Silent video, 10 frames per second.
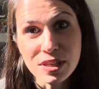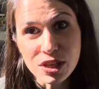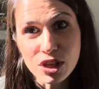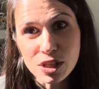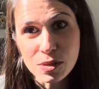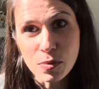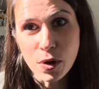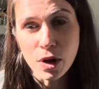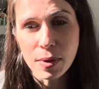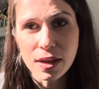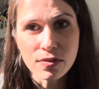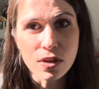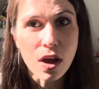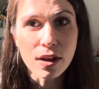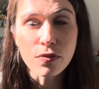teaching this program, and I've
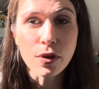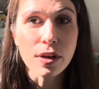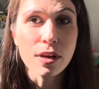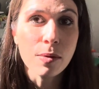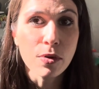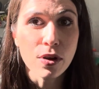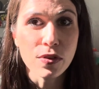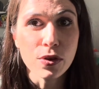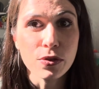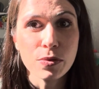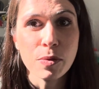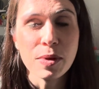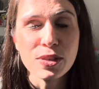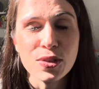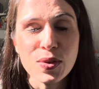taught it for a number of years with
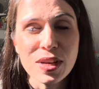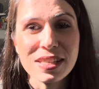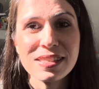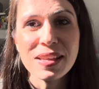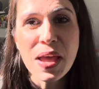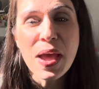my students.